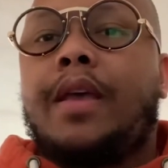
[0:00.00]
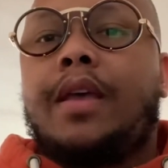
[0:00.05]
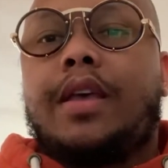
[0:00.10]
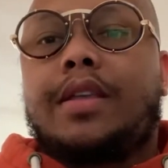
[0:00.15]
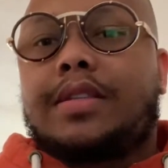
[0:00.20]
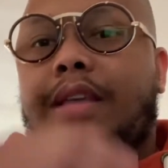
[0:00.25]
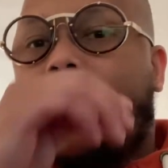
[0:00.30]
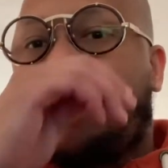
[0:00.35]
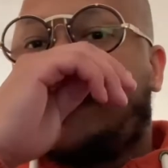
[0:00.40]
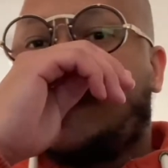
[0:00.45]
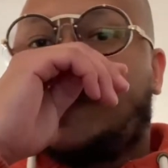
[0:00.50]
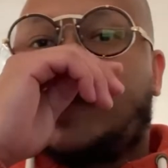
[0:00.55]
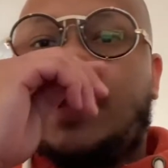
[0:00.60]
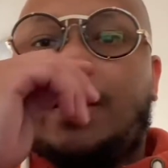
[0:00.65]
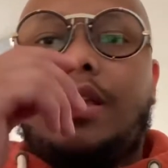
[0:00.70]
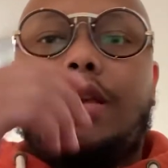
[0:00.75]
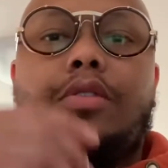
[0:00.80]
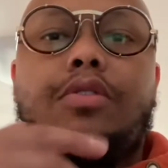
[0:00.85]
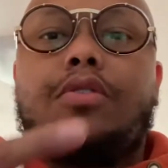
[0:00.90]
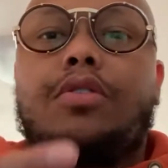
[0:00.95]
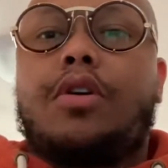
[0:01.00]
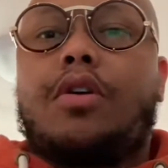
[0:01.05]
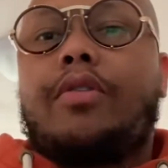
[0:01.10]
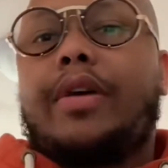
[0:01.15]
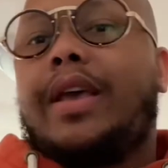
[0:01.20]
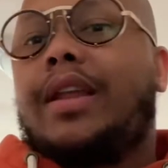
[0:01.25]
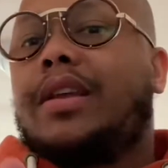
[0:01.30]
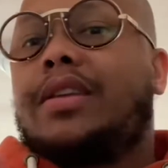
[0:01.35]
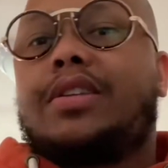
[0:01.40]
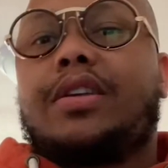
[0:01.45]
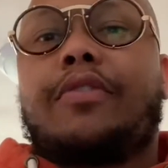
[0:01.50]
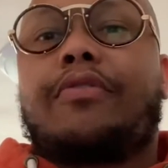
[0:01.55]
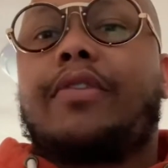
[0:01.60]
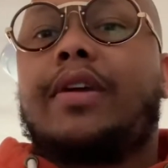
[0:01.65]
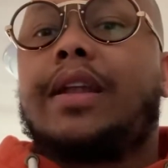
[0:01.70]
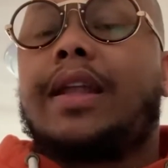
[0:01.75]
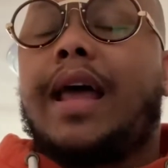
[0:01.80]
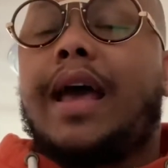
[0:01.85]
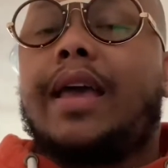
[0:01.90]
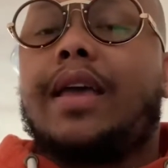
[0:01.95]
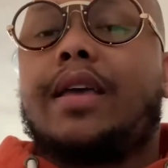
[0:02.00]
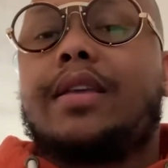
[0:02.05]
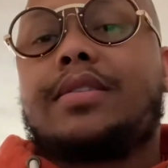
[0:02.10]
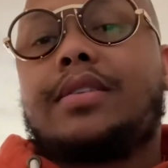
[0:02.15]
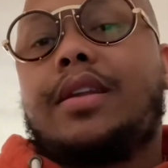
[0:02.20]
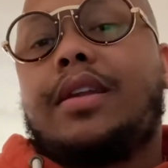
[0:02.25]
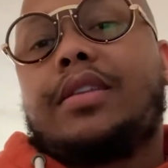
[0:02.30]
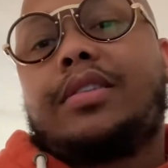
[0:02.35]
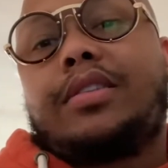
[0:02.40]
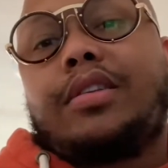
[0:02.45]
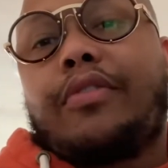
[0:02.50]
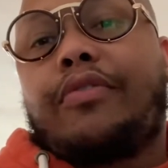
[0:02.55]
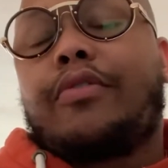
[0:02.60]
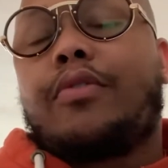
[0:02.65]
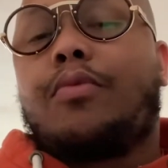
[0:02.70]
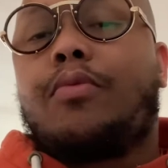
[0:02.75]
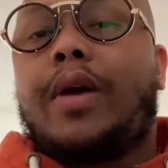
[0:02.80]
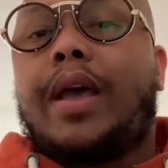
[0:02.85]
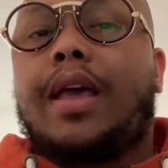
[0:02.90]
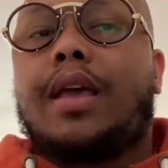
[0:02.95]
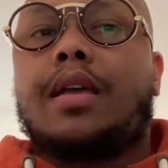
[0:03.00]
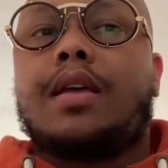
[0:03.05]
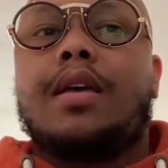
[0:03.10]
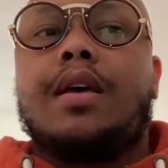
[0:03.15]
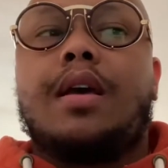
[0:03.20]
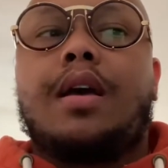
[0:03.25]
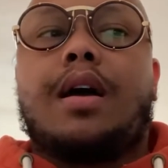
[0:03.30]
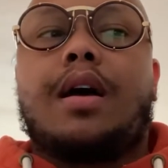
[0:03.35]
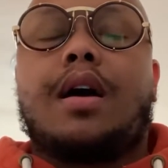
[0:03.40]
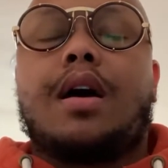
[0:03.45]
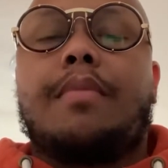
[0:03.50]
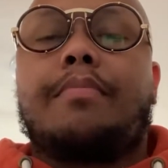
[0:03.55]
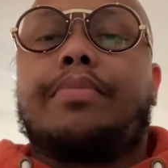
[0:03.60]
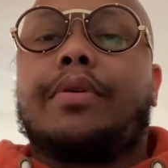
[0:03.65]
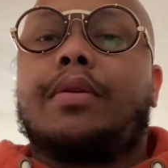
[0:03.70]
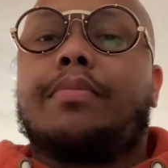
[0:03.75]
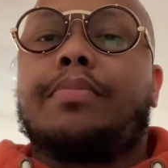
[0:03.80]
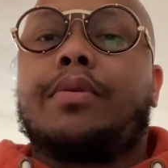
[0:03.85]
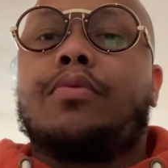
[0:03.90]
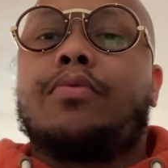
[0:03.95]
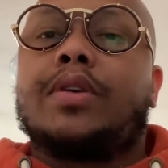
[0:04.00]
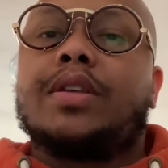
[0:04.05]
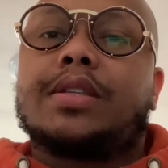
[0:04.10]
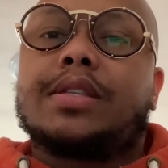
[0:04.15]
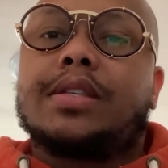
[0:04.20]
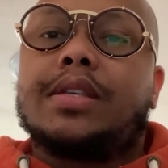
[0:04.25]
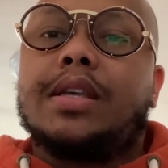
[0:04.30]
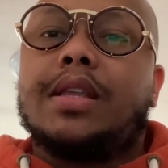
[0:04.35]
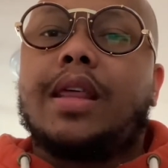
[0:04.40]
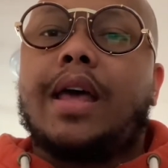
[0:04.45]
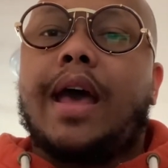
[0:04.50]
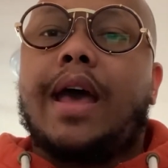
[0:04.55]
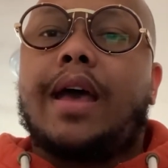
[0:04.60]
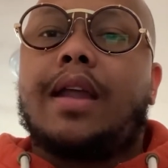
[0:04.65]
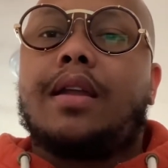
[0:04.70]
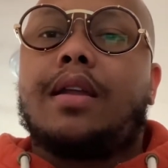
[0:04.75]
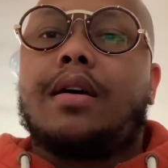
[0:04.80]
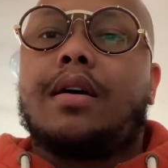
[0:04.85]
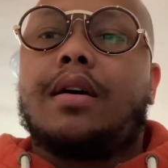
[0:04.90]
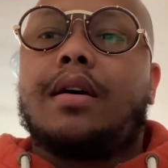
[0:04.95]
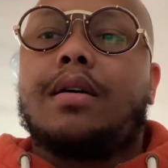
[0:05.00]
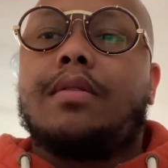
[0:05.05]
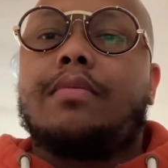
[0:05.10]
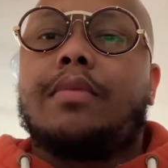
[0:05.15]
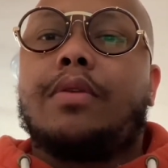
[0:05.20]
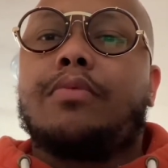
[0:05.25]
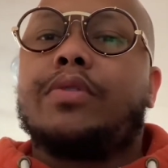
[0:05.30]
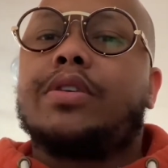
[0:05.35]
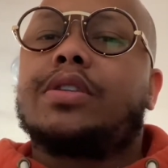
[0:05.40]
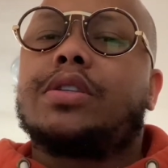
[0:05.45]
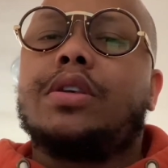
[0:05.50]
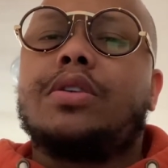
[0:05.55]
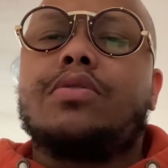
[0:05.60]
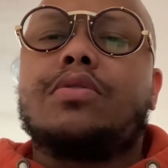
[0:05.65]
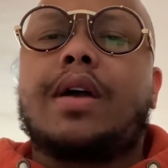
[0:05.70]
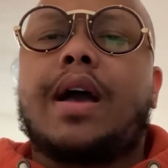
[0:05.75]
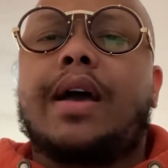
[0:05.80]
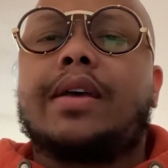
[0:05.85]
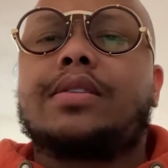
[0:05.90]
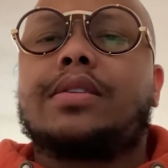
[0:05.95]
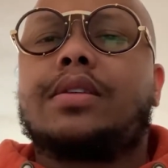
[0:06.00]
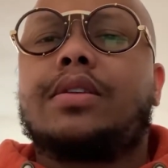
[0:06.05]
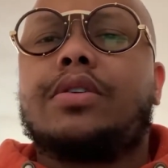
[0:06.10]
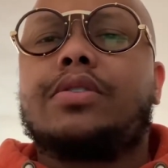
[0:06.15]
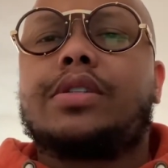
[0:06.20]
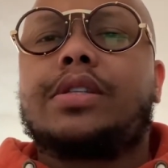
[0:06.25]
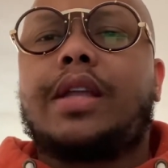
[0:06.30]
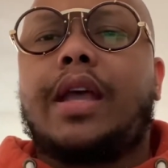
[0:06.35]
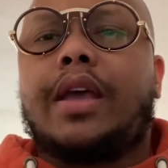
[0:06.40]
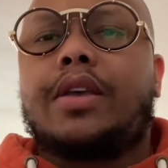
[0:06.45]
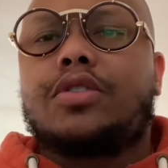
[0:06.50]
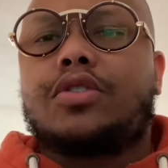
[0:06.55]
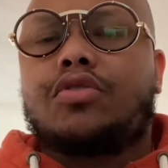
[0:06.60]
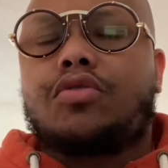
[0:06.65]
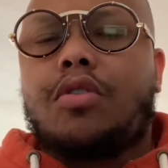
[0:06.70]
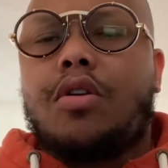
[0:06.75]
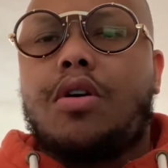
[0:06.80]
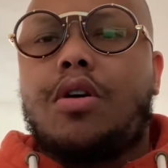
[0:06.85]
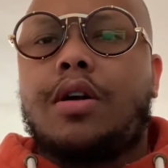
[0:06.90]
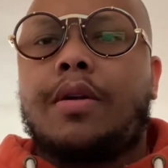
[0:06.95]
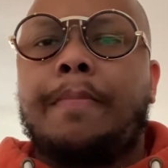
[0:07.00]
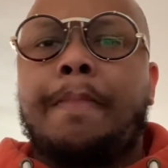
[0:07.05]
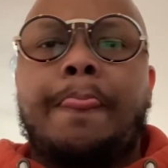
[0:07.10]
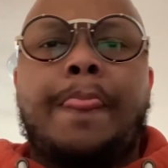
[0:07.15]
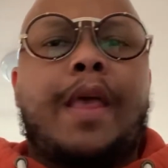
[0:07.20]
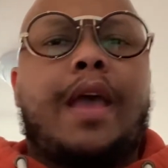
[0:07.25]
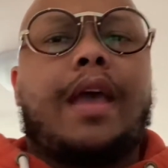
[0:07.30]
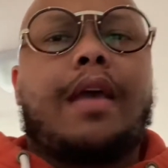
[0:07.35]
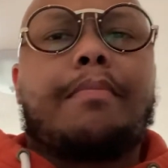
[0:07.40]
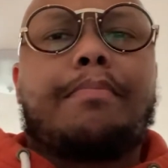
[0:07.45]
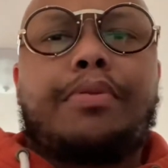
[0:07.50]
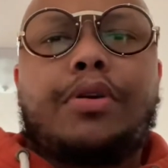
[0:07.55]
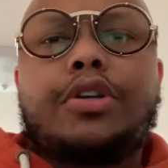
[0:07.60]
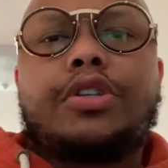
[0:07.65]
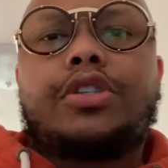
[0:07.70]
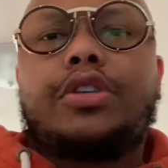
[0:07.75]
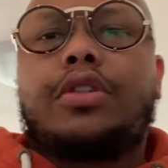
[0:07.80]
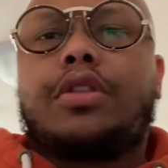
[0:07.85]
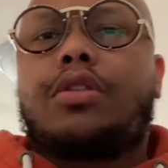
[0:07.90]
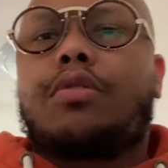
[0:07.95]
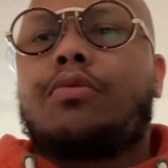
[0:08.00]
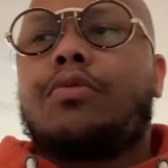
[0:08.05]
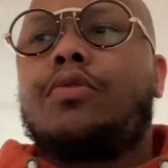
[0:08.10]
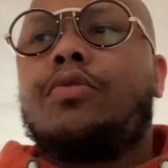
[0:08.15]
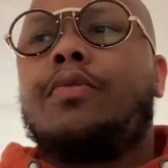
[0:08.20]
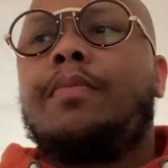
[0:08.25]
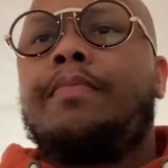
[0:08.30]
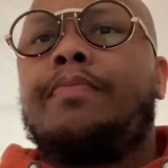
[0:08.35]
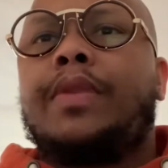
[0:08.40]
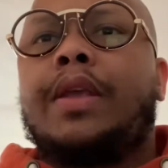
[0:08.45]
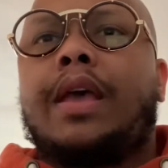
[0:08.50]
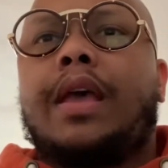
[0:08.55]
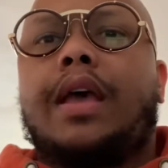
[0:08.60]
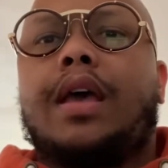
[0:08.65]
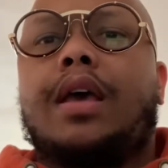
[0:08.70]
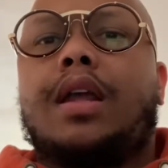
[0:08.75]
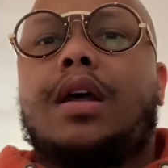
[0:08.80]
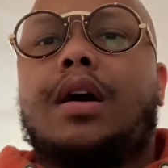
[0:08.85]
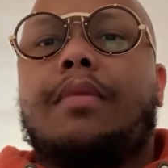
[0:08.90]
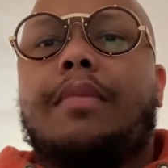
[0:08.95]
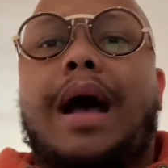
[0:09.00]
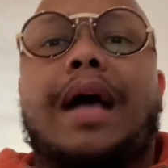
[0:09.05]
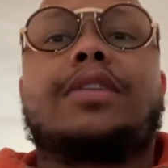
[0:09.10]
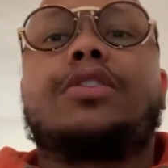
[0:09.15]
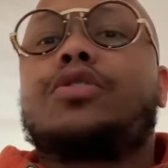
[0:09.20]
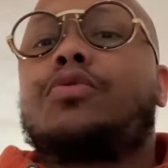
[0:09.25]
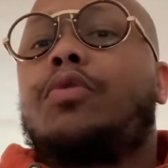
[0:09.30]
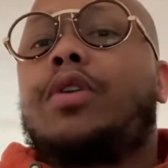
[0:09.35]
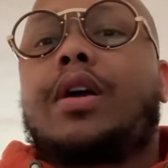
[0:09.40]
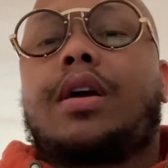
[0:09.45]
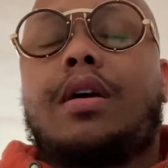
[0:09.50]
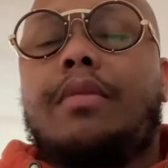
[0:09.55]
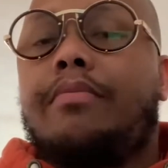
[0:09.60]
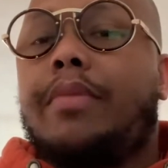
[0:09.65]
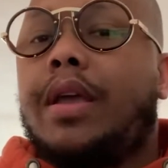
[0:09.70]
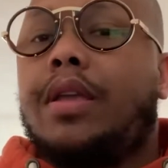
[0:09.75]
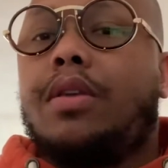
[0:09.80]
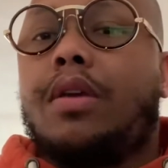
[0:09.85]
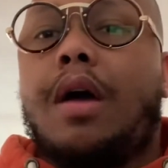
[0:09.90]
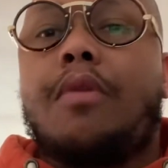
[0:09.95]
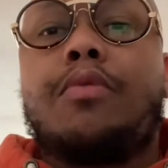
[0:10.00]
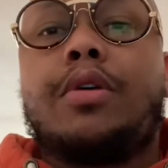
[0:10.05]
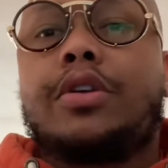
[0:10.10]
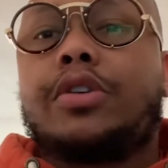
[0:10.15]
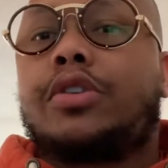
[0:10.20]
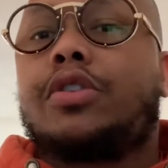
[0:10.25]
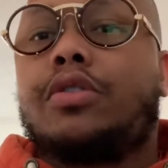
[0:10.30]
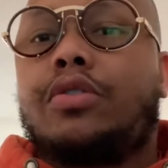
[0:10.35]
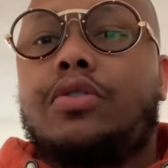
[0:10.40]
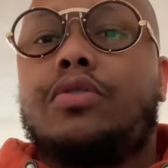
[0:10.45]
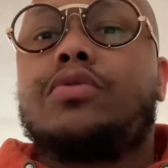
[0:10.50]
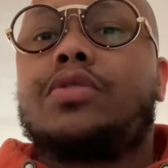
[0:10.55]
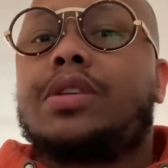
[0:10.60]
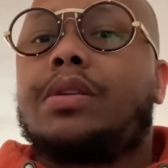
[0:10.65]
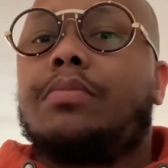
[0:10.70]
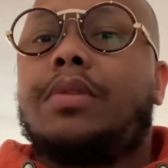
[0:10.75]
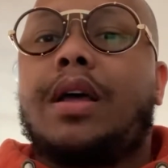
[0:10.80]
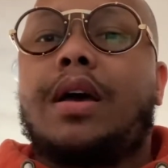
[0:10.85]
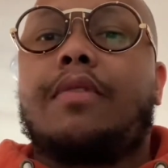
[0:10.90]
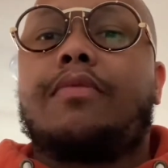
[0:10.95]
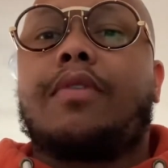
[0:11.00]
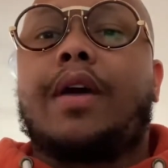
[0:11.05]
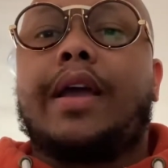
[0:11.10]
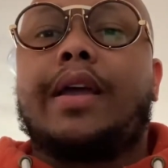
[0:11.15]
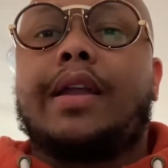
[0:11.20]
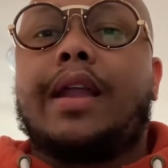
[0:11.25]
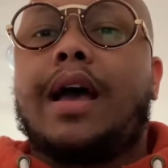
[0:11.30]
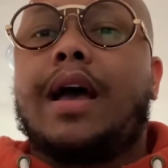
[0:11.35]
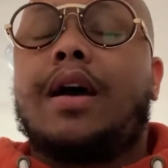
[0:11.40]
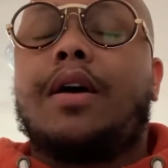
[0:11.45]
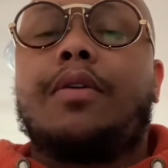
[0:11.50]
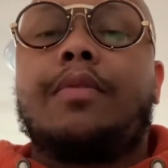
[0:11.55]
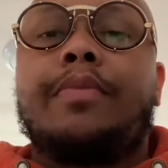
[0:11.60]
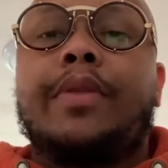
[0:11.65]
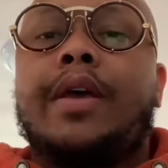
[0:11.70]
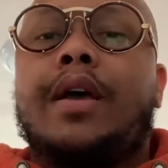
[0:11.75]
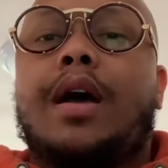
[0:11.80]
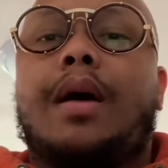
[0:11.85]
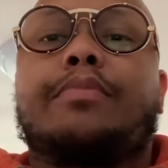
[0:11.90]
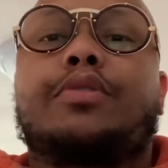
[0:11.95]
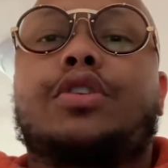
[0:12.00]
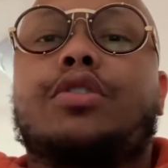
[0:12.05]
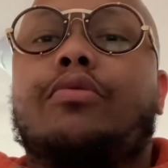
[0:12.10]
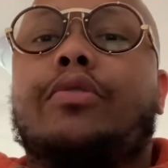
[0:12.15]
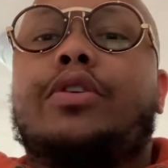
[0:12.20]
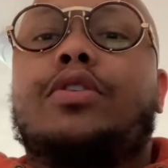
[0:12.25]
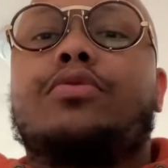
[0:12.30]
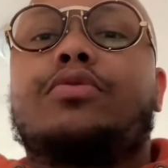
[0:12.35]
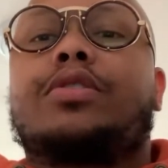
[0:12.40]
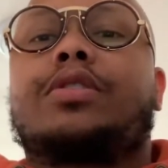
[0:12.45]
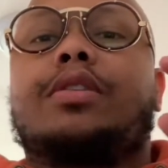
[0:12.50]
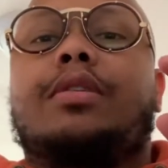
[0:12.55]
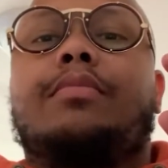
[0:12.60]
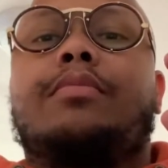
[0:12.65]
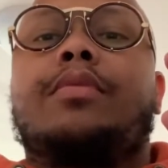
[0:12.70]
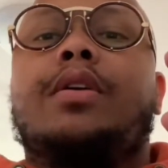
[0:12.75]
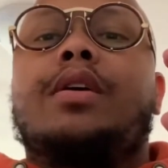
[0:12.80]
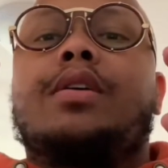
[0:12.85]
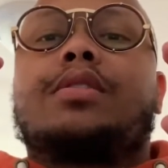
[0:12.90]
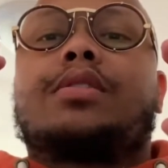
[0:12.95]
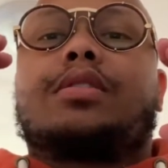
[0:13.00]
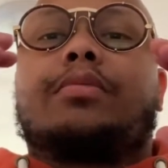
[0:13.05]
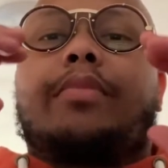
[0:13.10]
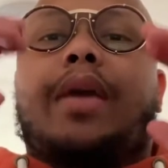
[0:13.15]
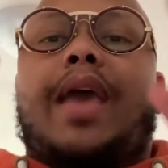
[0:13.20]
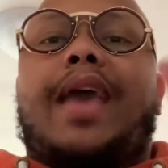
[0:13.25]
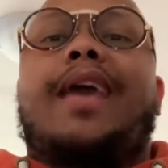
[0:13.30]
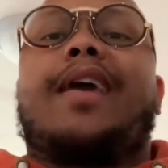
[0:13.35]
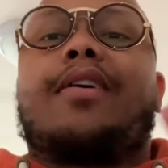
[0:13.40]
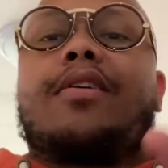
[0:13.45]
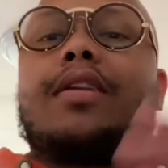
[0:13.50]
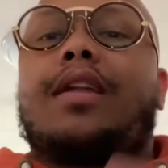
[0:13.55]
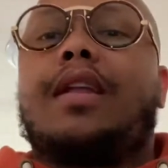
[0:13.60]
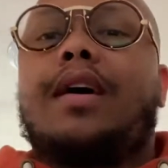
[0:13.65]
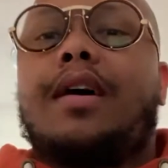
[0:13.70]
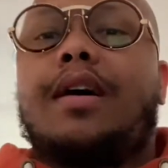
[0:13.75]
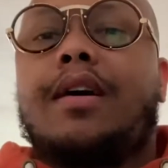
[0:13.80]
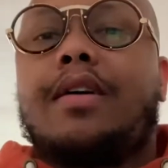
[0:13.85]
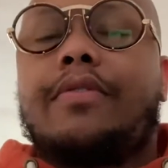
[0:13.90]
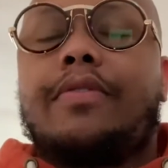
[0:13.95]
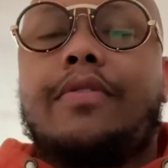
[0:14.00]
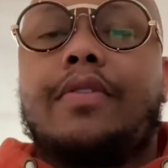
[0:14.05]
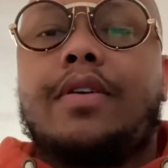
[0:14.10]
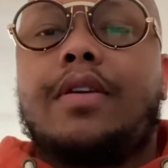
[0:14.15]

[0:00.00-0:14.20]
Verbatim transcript: It's obviously, you know, in a different light. It's in a different way. Um, but, but we see that um, and we see you guys still staying strong and pushing through. And um, I just want to commend you. I want to show you some love right now. I'm showing you some some air love.